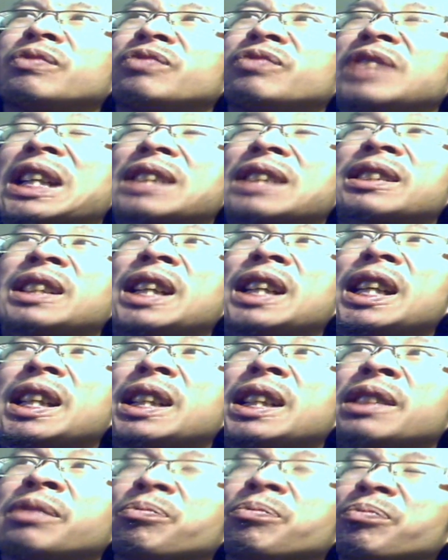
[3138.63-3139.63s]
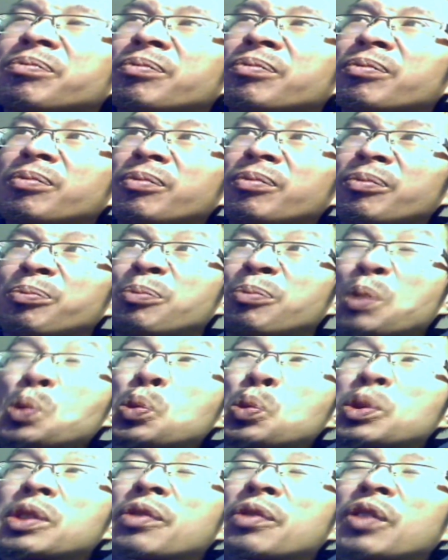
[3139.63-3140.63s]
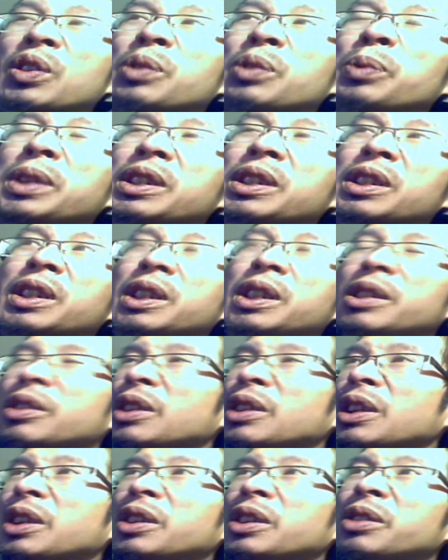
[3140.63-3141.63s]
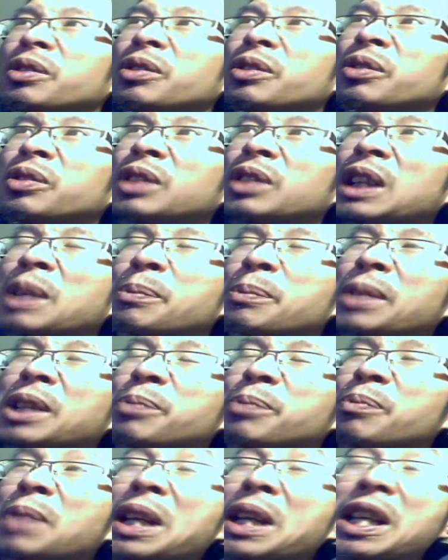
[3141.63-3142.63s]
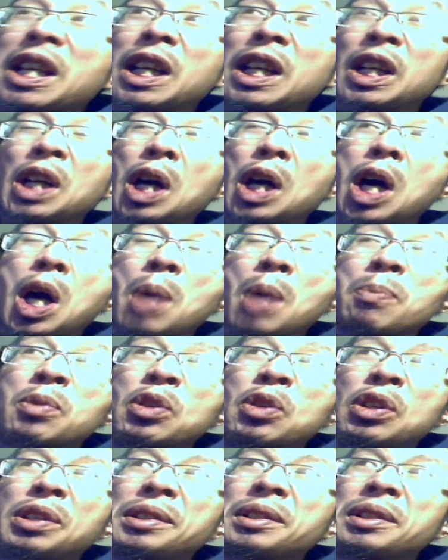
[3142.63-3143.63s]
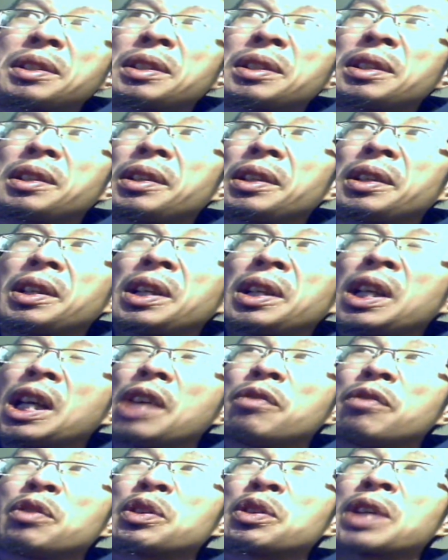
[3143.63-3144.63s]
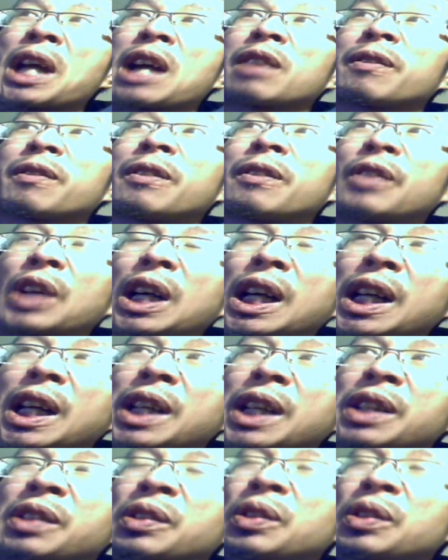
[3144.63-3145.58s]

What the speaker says: designated boots for the winter, that might be an option. If you can't find